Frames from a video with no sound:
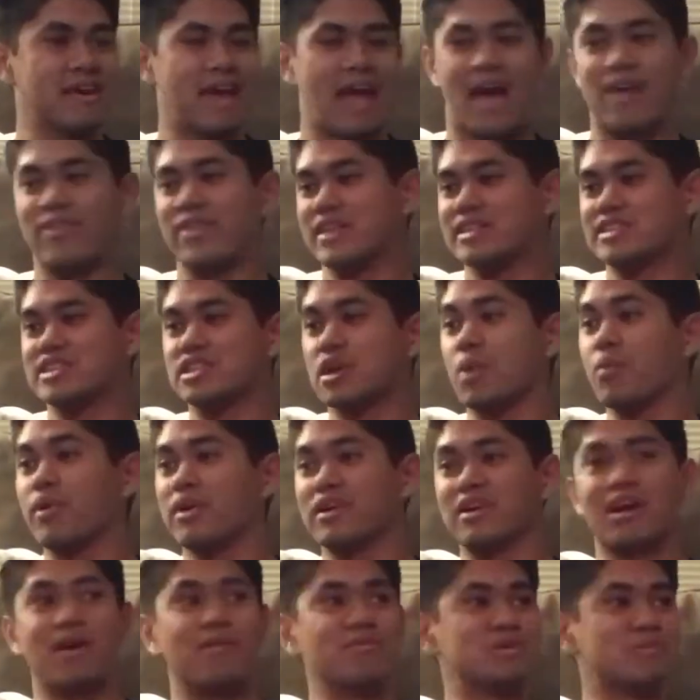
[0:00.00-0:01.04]
And then
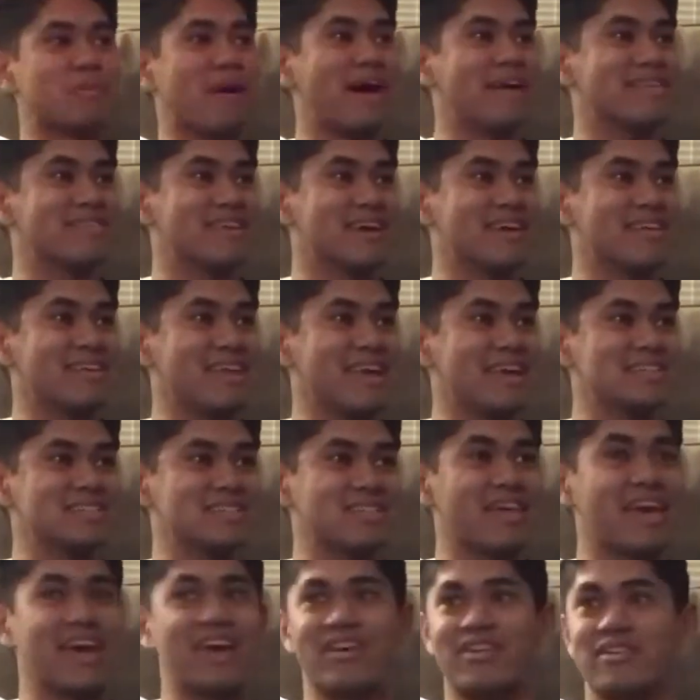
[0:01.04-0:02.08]
someone comes by 10 days
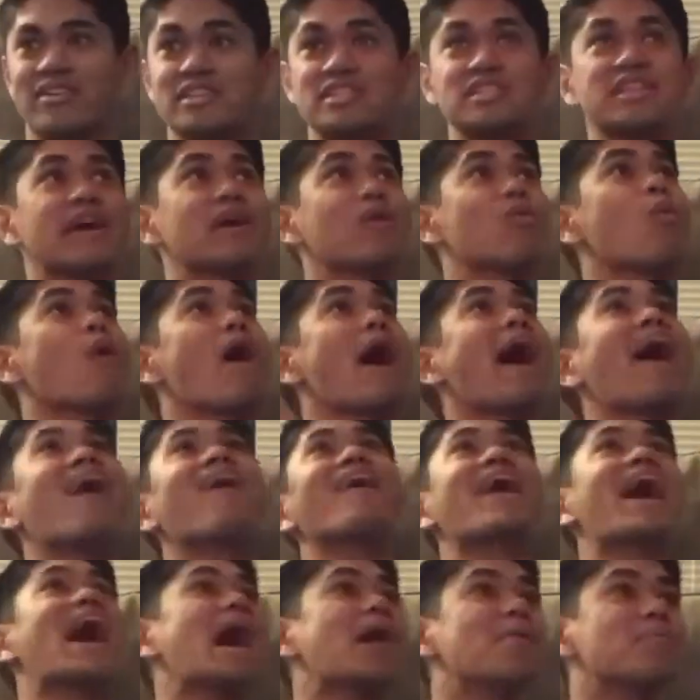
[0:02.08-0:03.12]
later and is like,
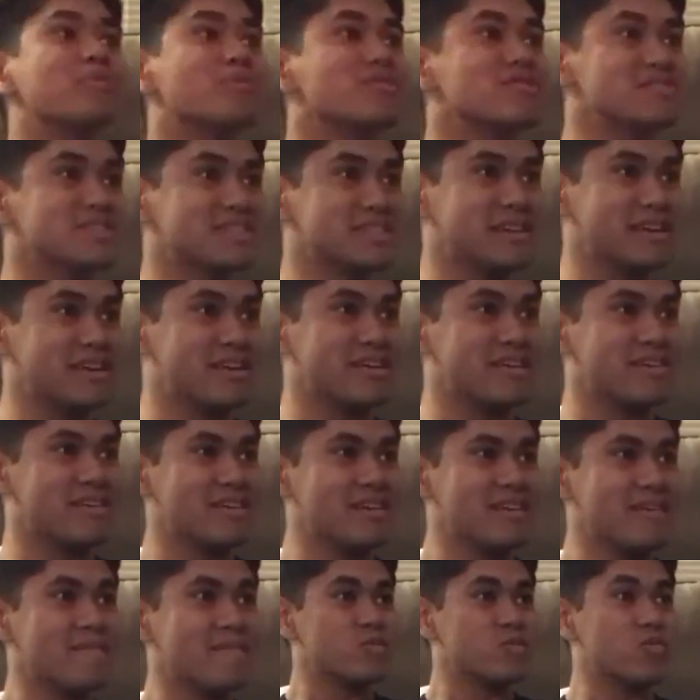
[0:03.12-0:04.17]
wow, apples here,
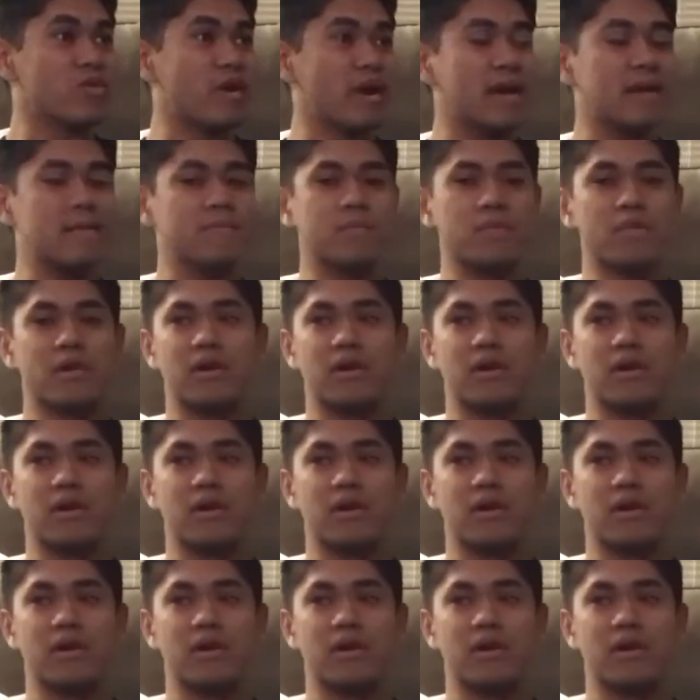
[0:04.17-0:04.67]
right?